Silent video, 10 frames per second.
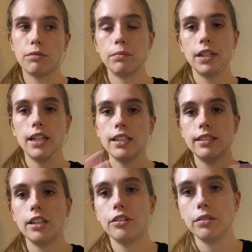I'm going to
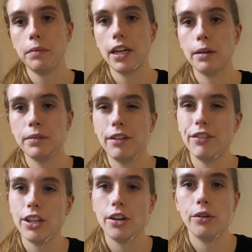continue to make update
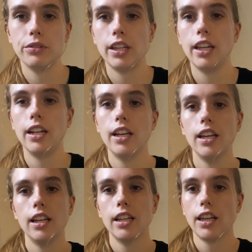videos and
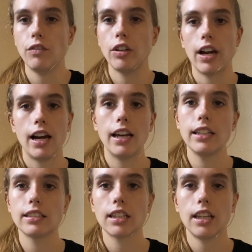give you
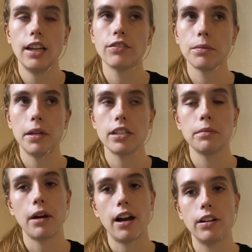guys information
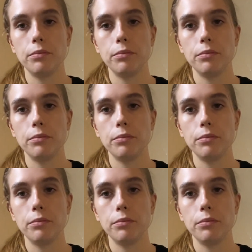about how I'm